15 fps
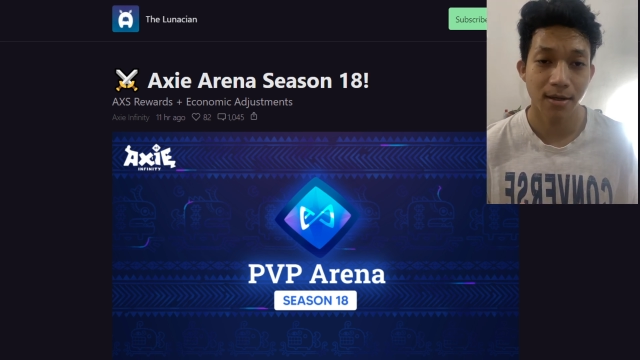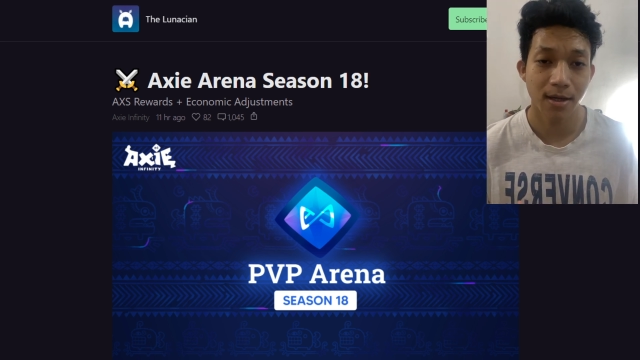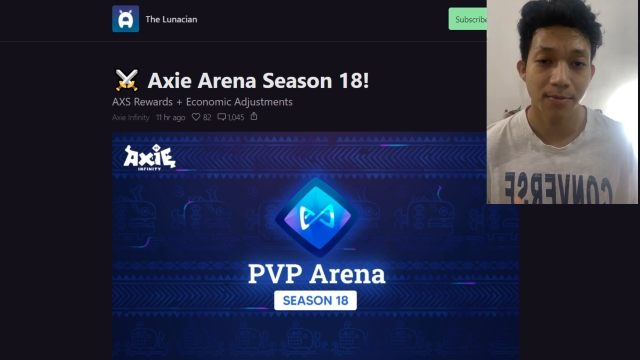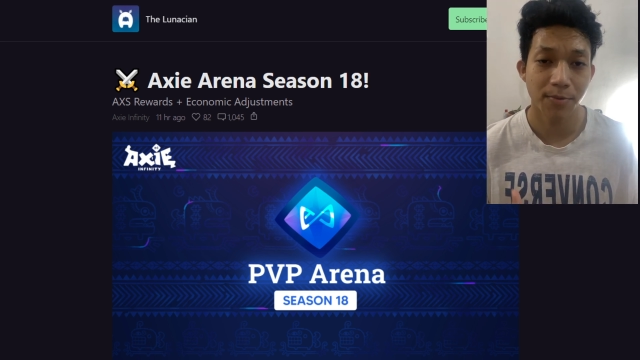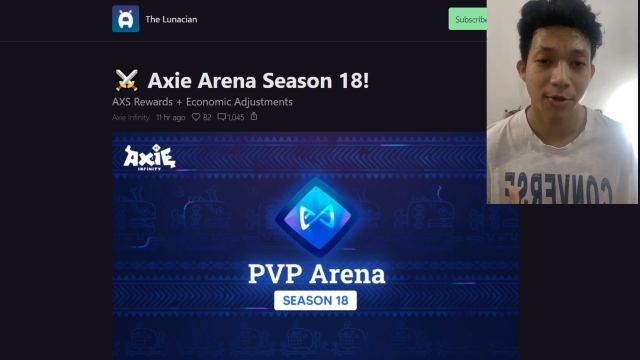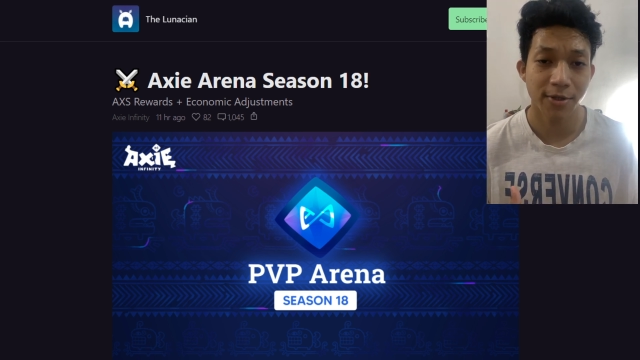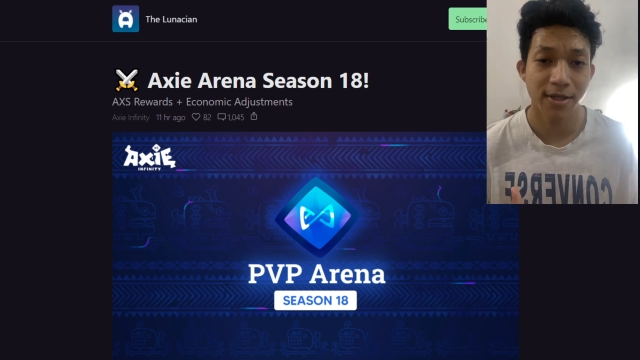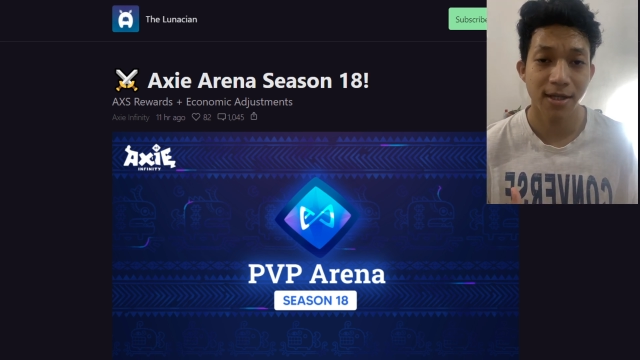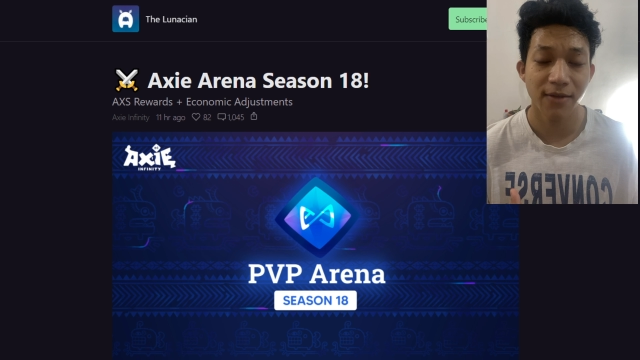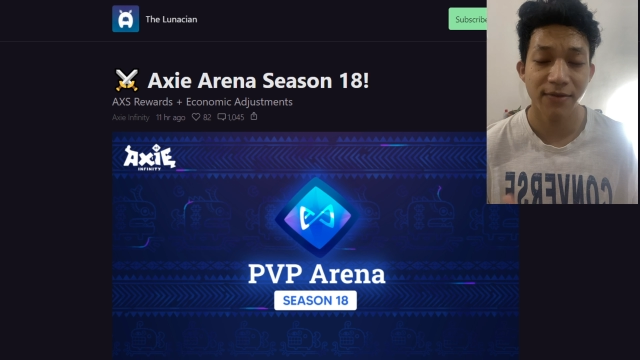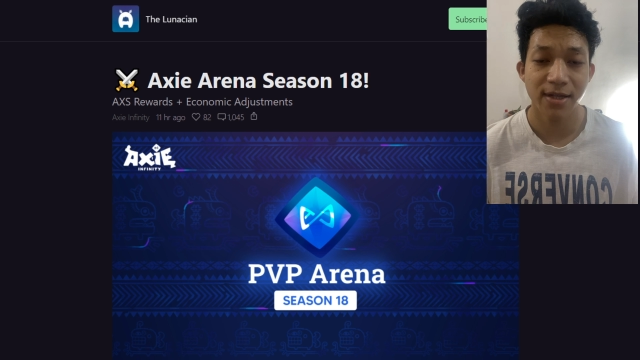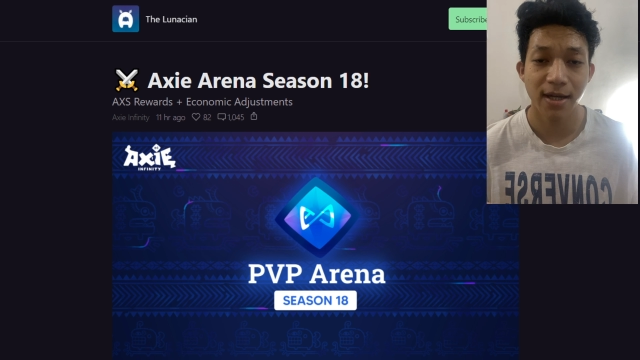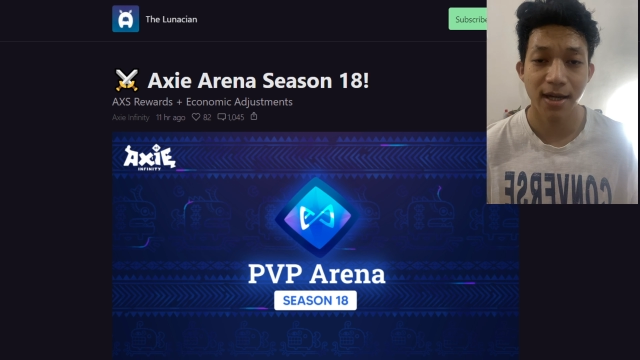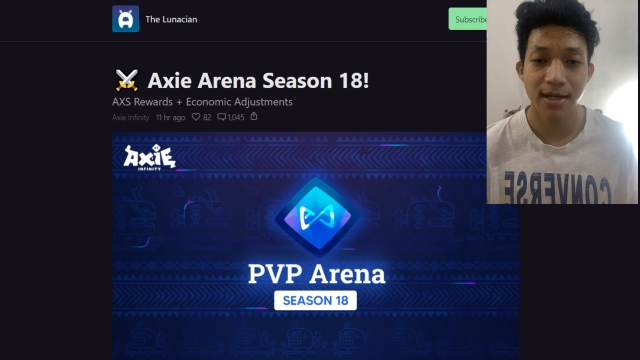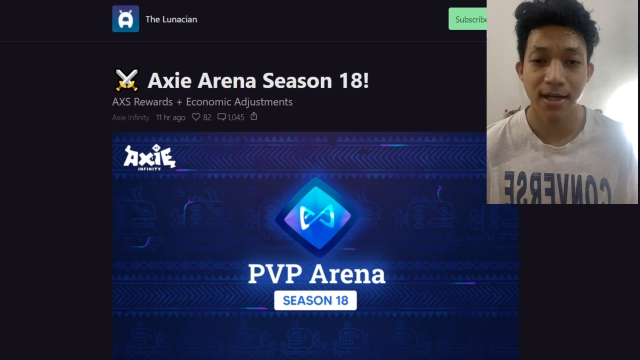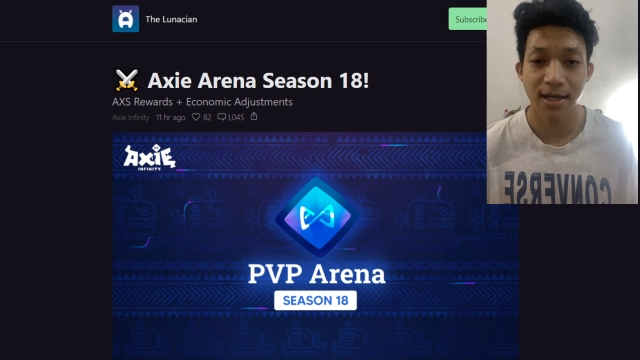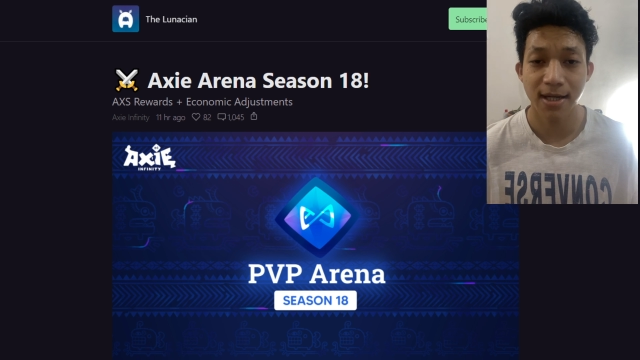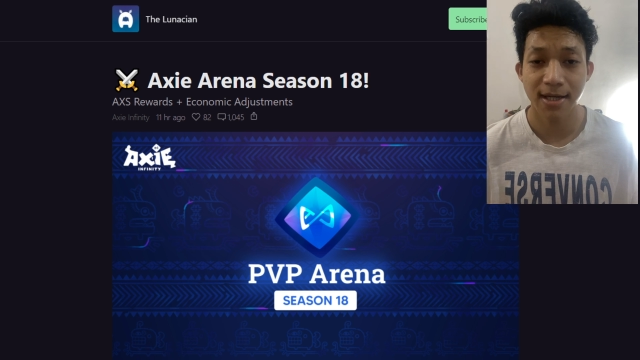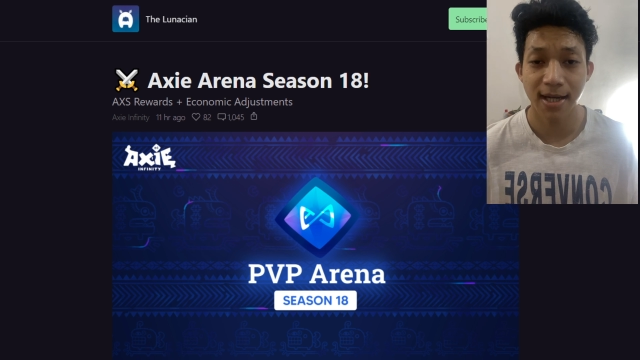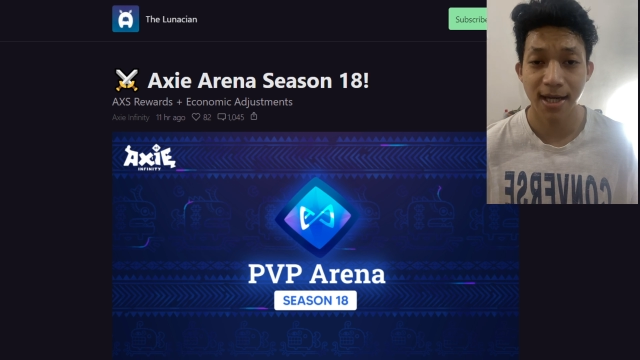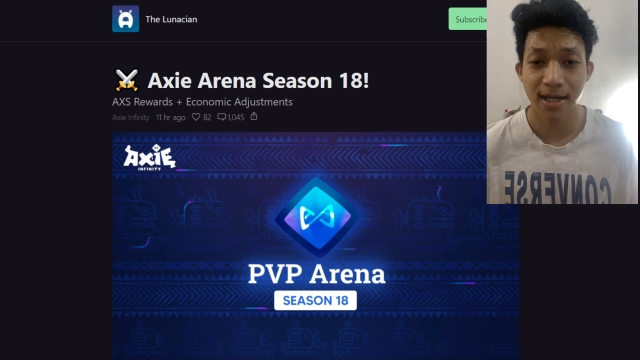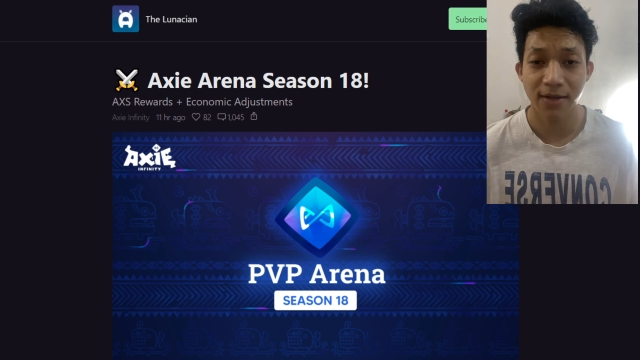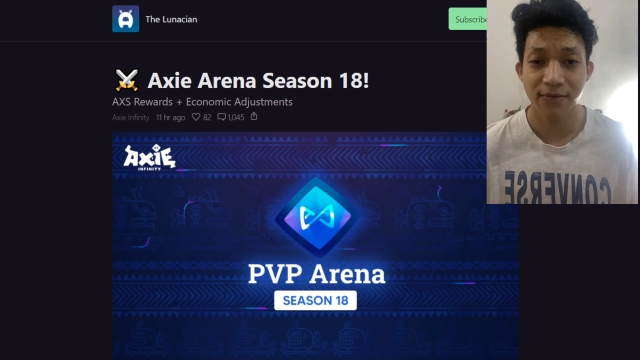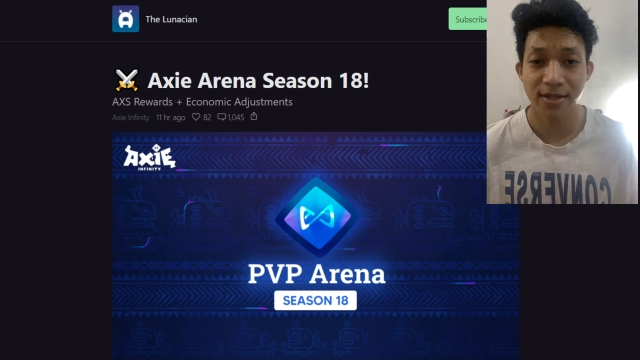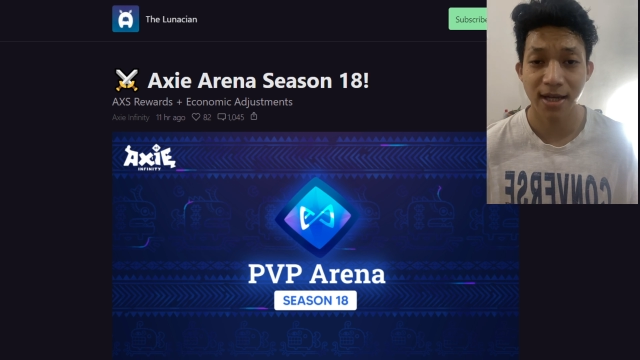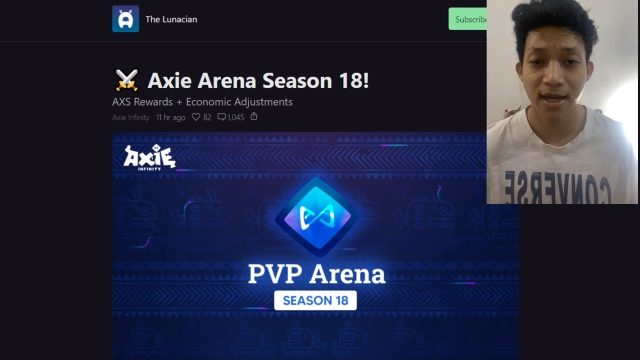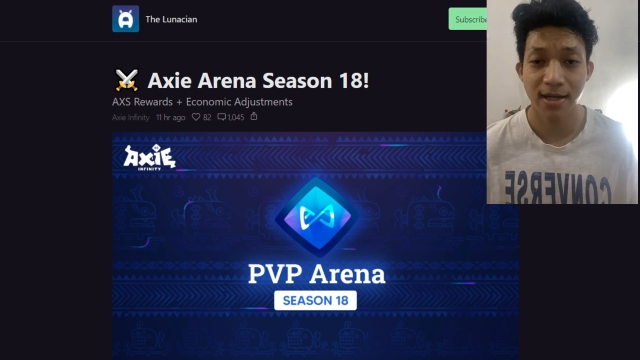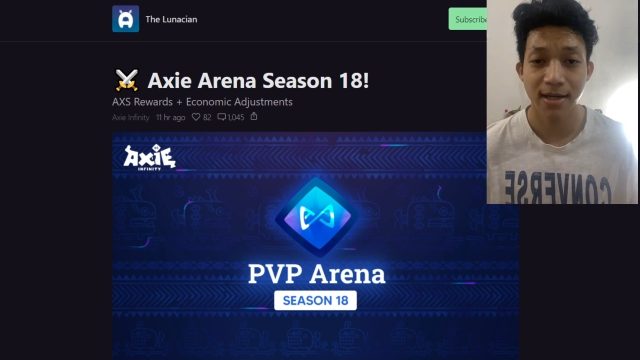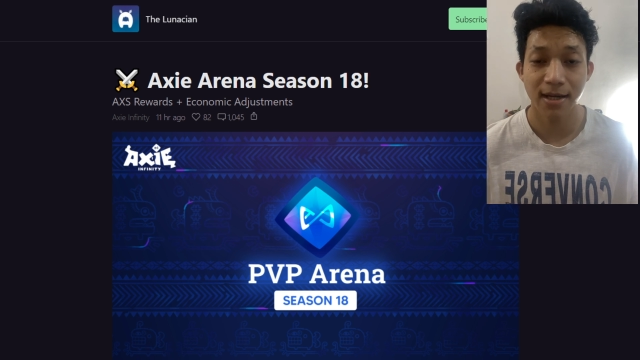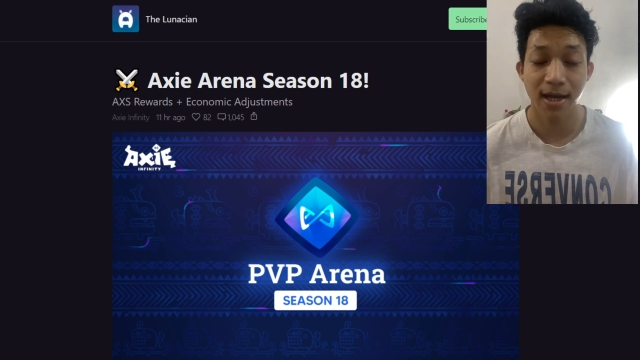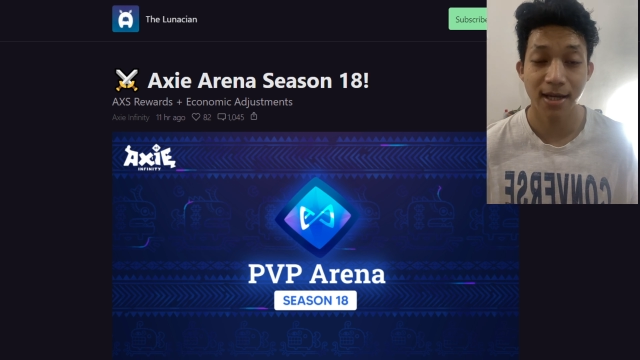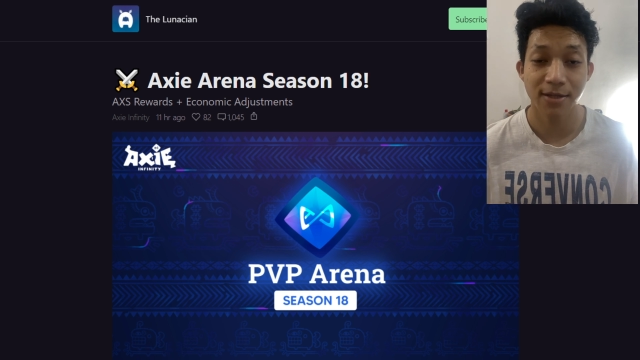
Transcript: a positive side and a negative side,